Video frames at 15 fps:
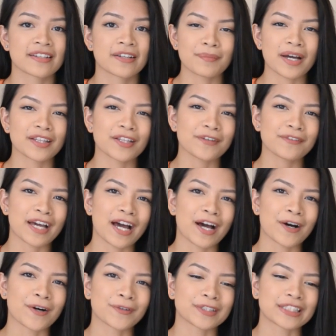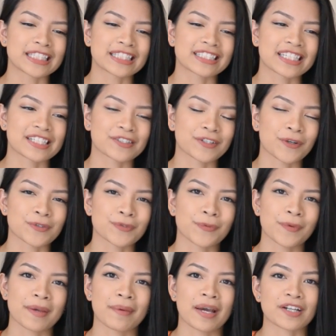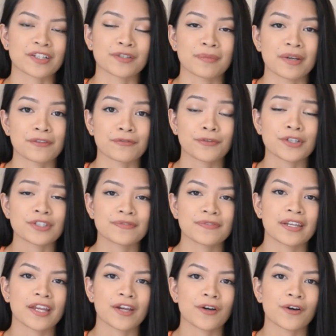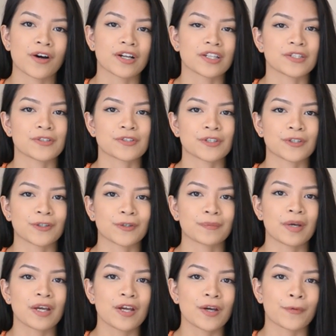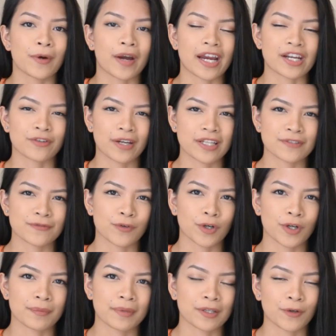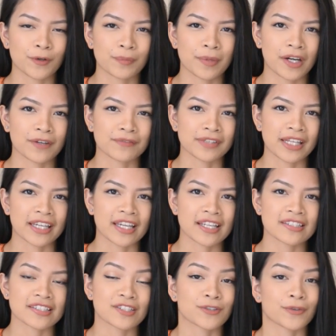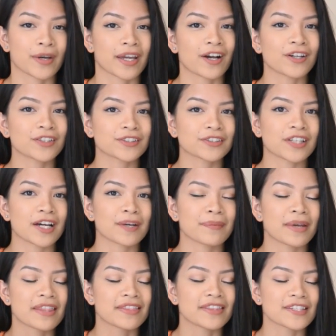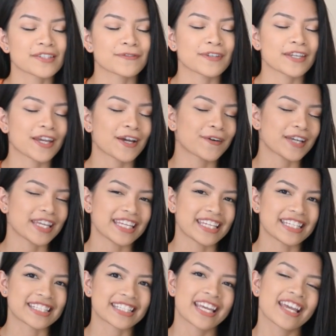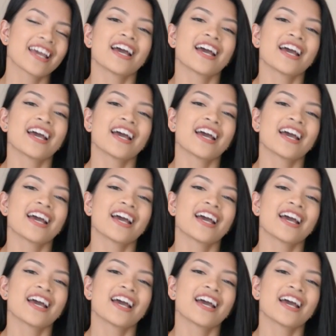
But I love how this just goes way back to my first video on YouTube where I transformed an old pair of leggings into a halter top, and this video is